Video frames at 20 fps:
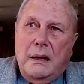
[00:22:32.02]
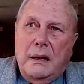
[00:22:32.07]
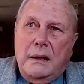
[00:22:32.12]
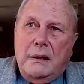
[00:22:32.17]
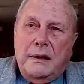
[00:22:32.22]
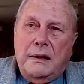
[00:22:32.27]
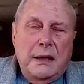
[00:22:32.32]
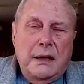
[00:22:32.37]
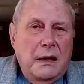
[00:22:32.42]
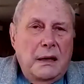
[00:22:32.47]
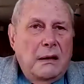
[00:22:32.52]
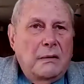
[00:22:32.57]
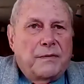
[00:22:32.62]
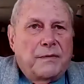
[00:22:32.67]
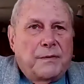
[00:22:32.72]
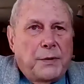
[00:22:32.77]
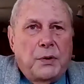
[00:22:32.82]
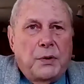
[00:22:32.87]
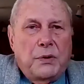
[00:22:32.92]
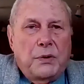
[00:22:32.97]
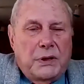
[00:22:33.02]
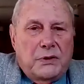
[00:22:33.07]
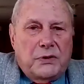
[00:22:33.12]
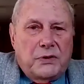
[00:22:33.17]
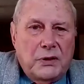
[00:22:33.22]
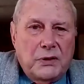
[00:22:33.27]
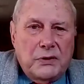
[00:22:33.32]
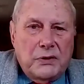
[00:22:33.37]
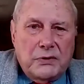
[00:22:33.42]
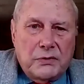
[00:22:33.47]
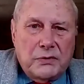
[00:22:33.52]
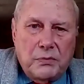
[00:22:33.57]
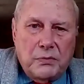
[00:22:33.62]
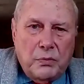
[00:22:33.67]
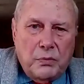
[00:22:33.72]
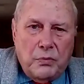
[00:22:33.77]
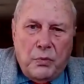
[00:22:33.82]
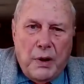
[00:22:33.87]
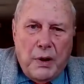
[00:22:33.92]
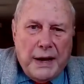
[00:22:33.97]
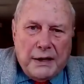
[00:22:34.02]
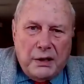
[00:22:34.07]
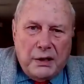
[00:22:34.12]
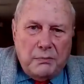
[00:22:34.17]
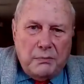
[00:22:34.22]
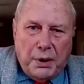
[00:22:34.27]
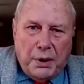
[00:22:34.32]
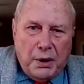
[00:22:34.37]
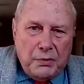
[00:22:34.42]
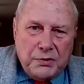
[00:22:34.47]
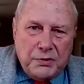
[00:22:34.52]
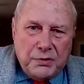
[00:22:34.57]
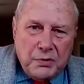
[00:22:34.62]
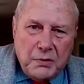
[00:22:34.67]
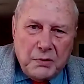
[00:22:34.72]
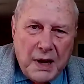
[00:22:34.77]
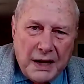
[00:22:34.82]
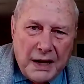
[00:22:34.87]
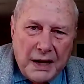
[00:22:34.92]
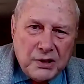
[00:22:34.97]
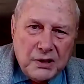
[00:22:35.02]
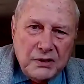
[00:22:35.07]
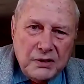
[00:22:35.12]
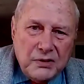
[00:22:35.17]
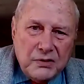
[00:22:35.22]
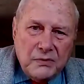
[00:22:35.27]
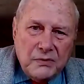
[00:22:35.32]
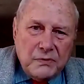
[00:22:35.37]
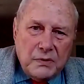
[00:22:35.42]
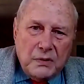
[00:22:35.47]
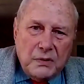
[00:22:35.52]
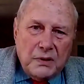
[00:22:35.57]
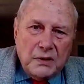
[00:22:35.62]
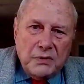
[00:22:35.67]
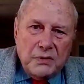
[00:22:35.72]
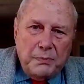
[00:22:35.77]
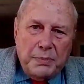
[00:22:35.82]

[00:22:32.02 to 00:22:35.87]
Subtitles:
the influences went in both directions, of course.